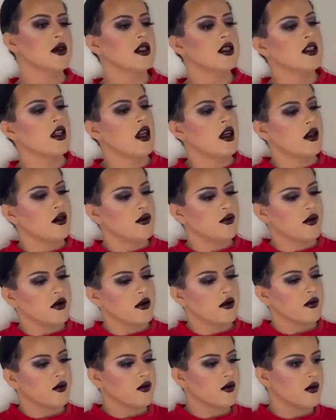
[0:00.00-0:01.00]
So,
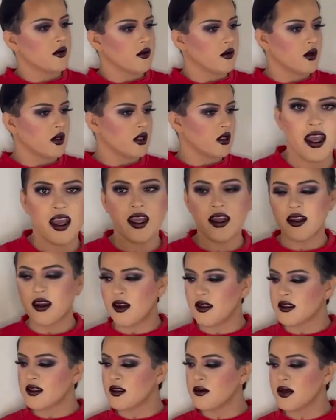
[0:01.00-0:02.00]
and
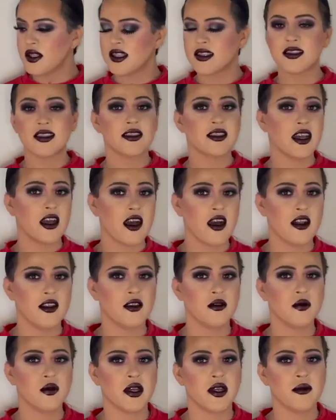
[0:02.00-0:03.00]
also because it's a
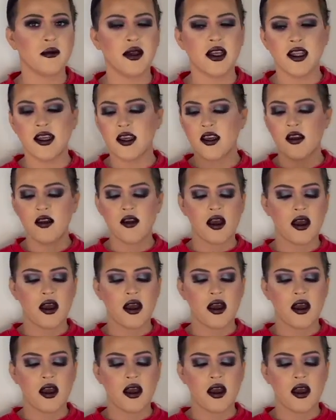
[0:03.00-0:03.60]
Halloween video,